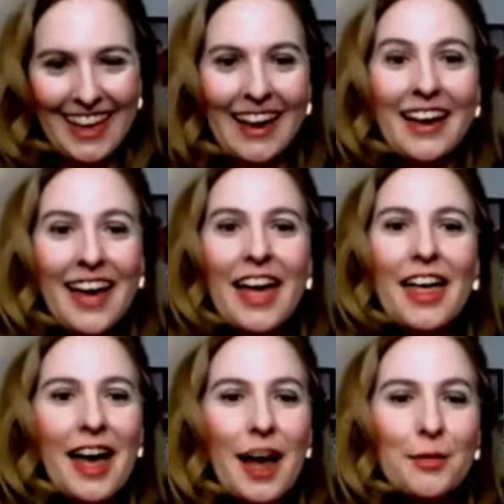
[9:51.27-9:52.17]
Yeah.
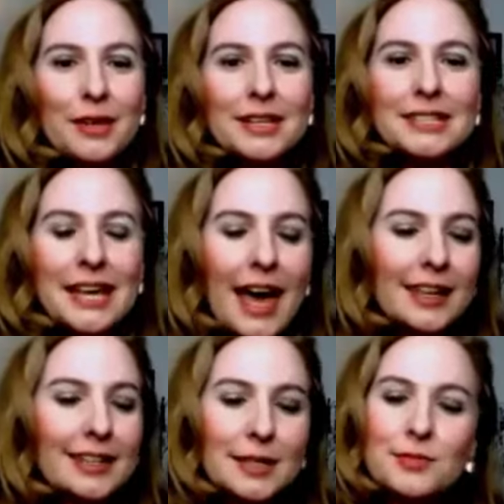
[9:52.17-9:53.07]
I'm going to
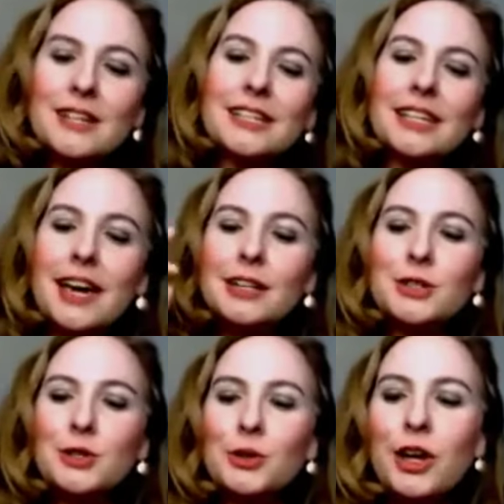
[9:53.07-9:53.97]
add something to that
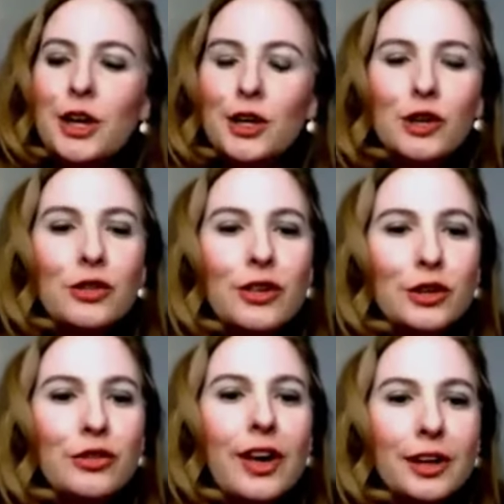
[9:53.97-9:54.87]
too. Yeah.
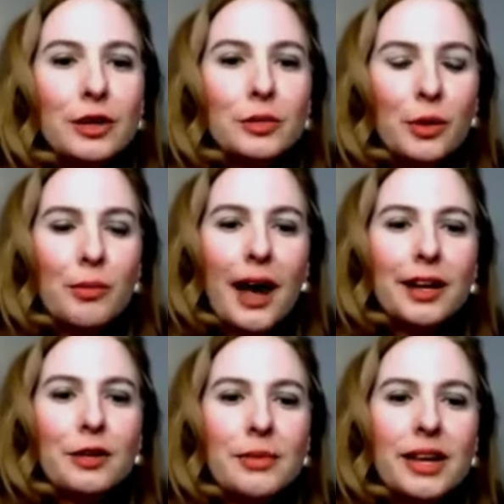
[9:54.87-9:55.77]
You've had to
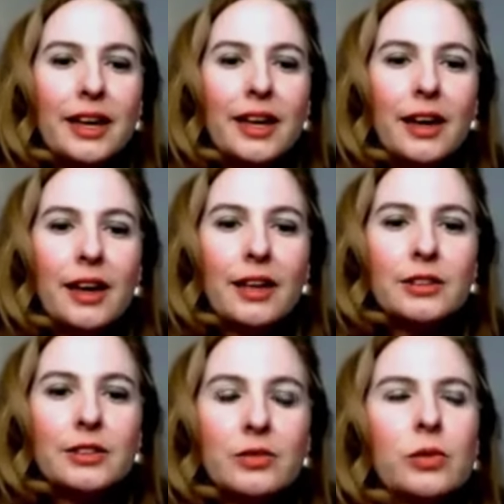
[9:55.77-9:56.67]
remind me
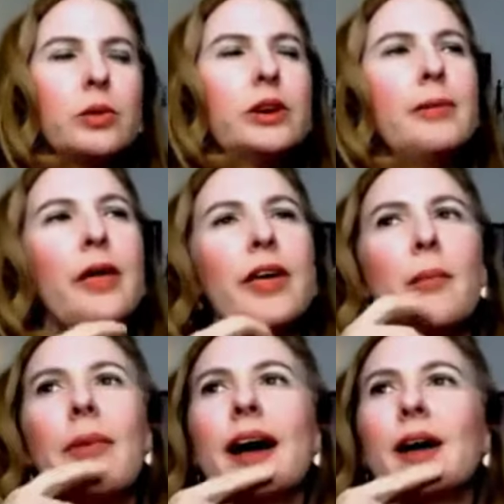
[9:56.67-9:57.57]
what about
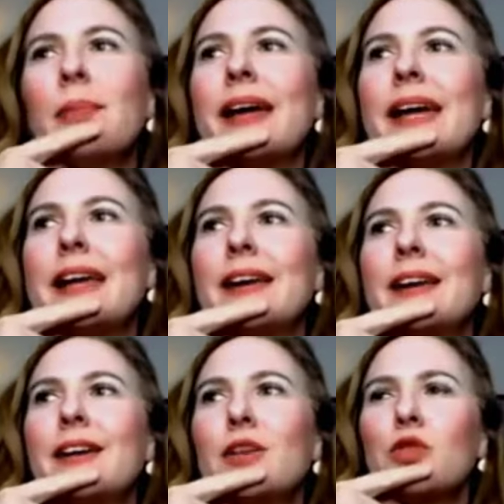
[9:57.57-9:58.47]
that back pain?
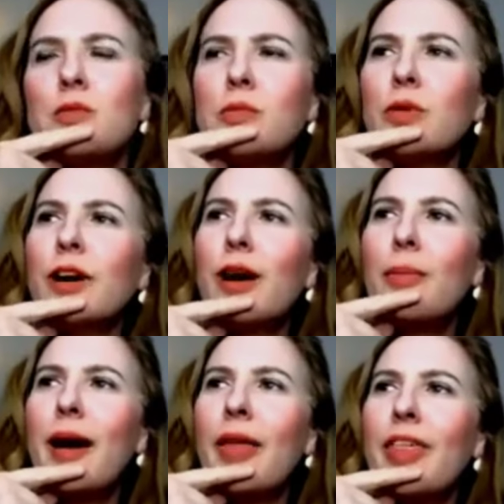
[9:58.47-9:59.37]
Remember how bad
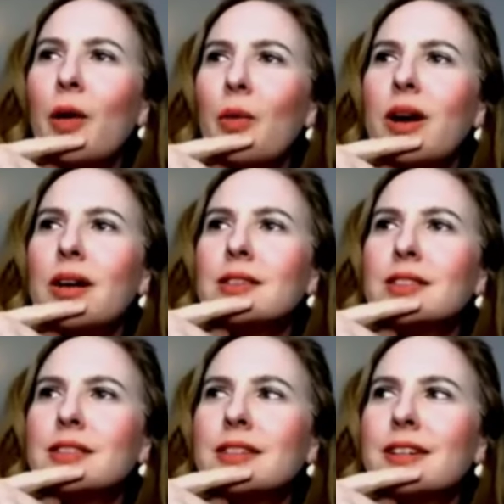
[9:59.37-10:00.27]
that
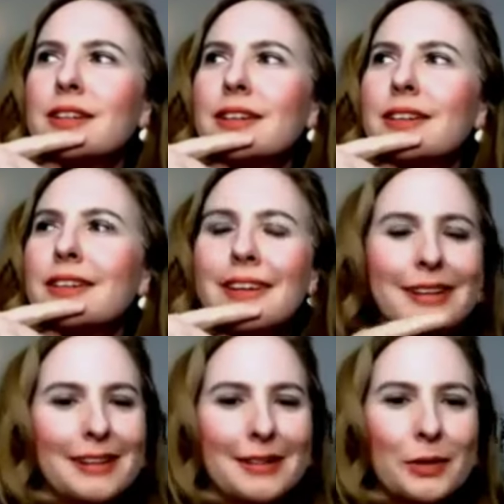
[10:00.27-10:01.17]
was?
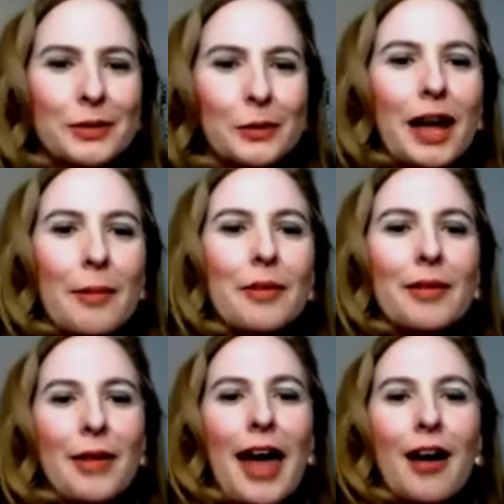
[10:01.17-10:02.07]
When I'm
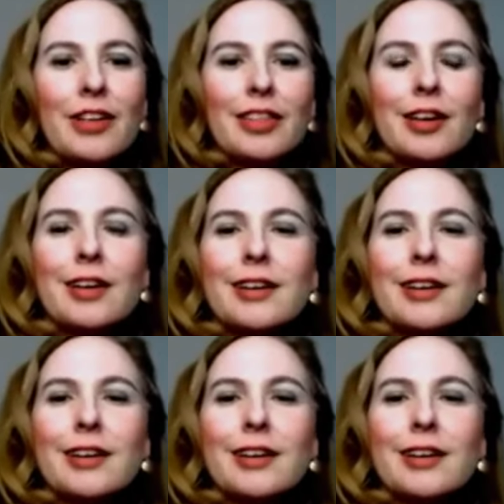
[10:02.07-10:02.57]
having